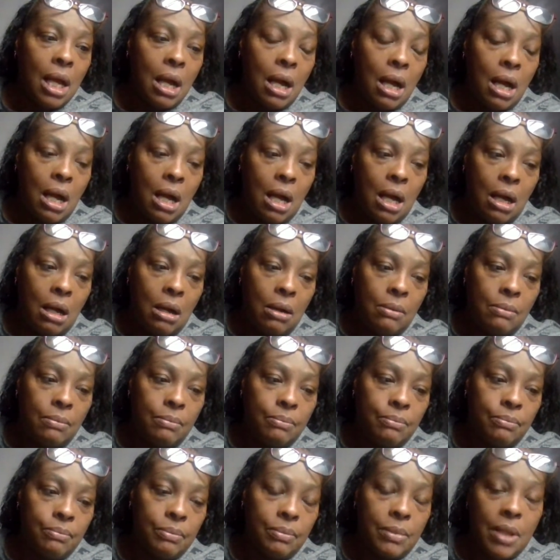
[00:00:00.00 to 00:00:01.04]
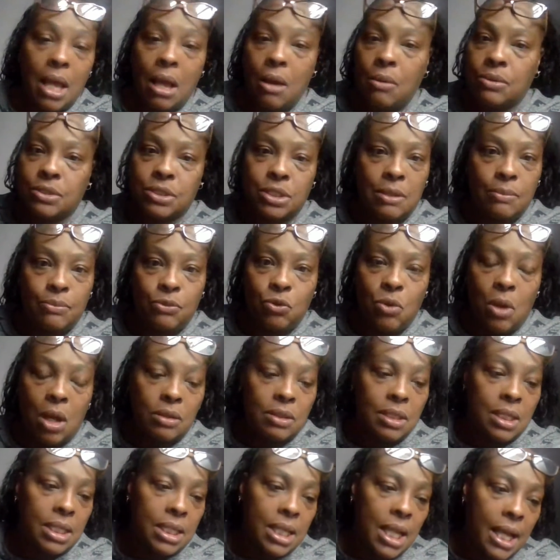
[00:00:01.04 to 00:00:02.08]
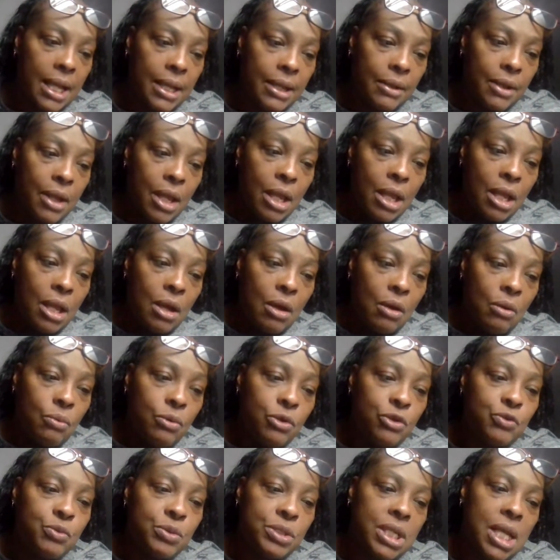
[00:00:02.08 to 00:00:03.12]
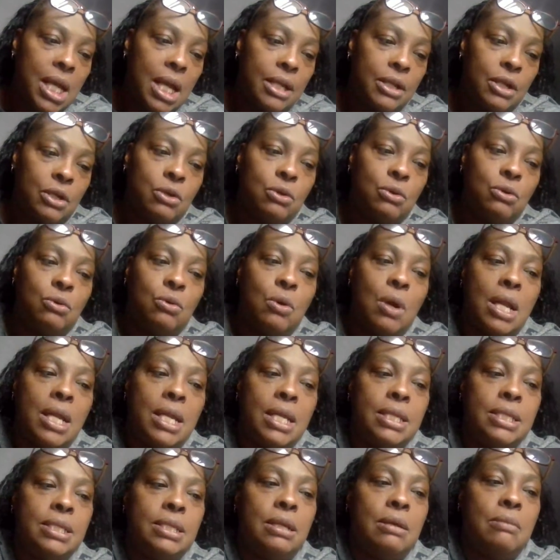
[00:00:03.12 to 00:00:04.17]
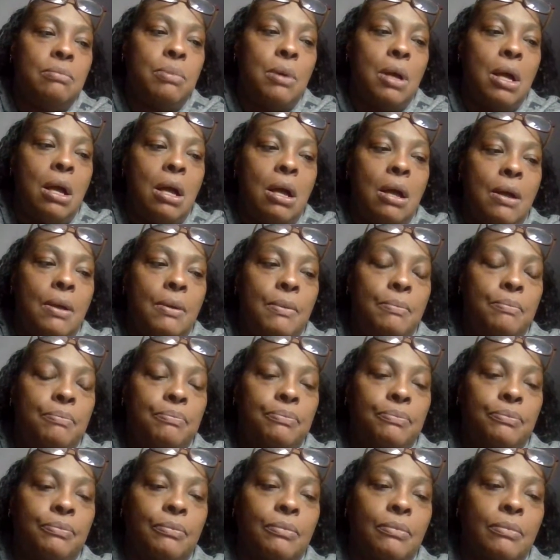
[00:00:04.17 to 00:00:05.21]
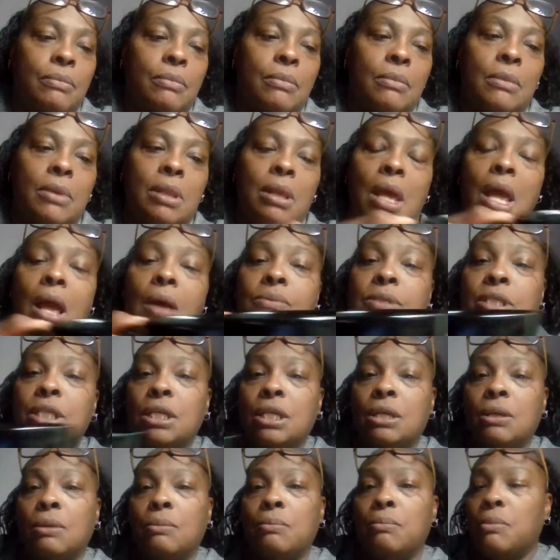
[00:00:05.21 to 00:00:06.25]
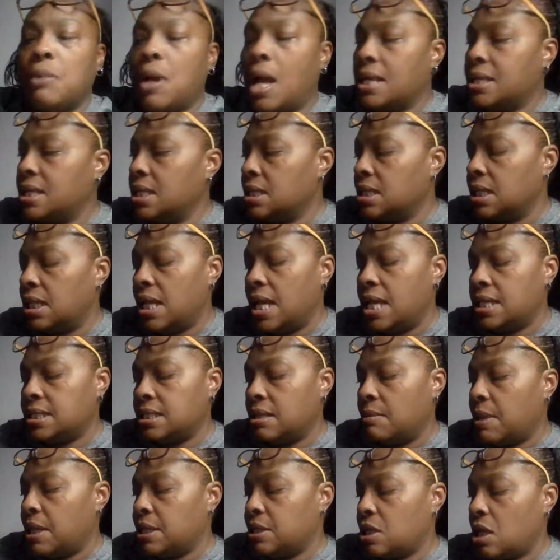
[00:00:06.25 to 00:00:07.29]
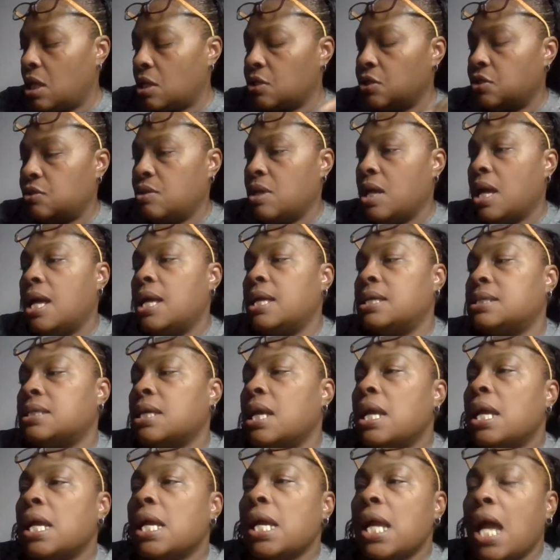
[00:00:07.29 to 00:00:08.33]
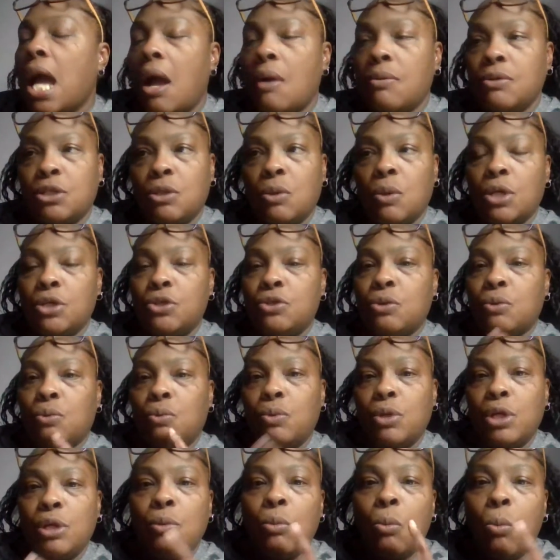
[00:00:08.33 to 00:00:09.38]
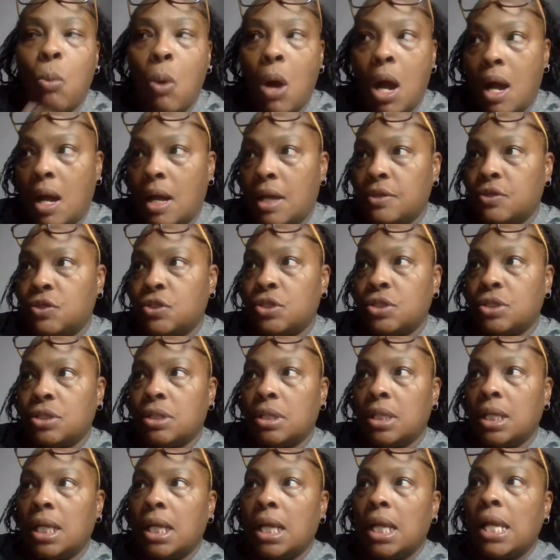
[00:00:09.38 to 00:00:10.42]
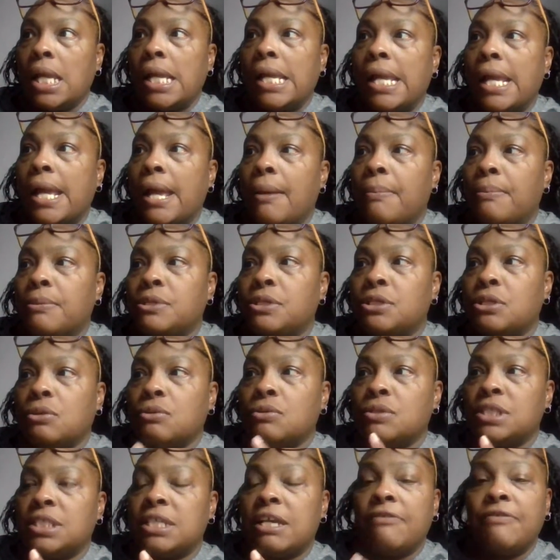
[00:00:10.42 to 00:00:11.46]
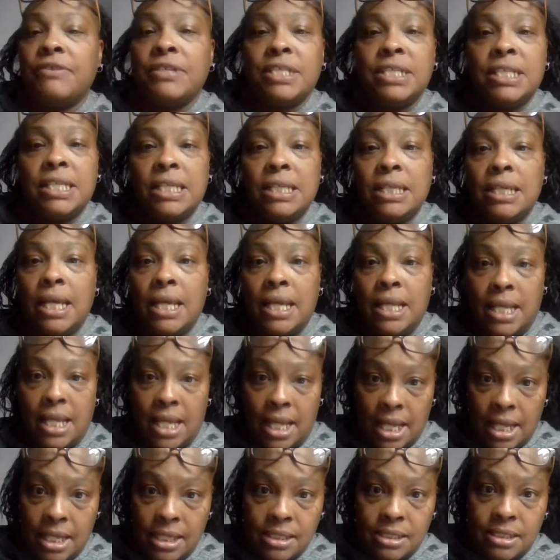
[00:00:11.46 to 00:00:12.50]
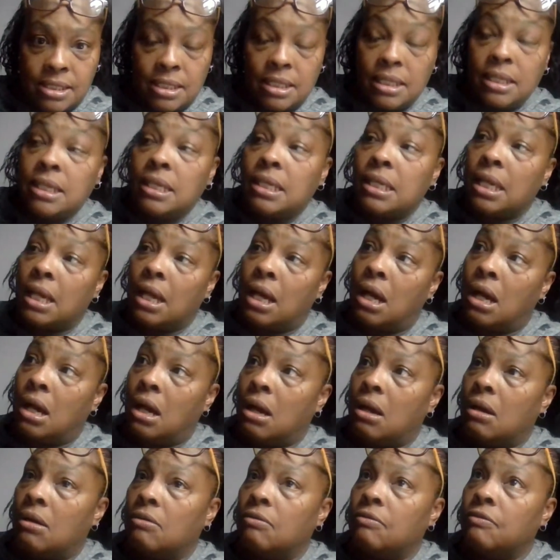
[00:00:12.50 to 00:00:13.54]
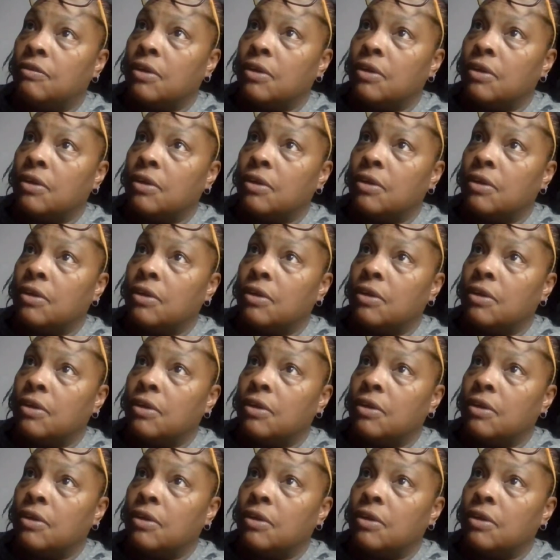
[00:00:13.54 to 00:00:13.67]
I was up throughout the night, which was kind of cool. I ended up, I think the last time I talked to you guys, I was going to rewatch episodes 17 and 18 of